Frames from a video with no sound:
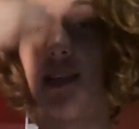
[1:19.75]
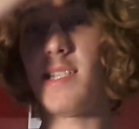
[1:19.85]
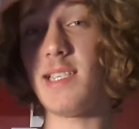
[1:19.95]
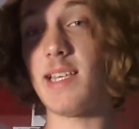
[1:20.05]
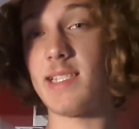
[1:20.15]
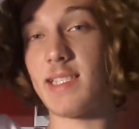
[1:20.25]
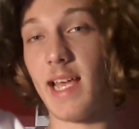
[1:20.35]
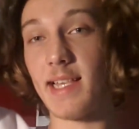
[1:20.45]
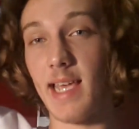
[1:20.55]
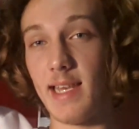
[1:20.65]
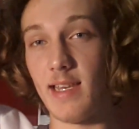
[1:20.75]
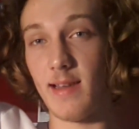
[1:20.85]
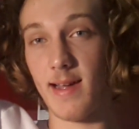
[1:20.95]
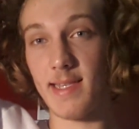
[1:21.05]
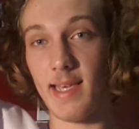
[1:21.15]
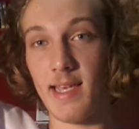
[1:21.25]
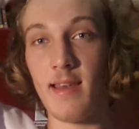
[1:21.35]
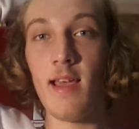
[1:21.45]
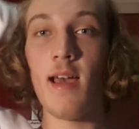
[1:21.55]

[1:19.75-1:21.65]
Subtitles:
least seasons 18 and 19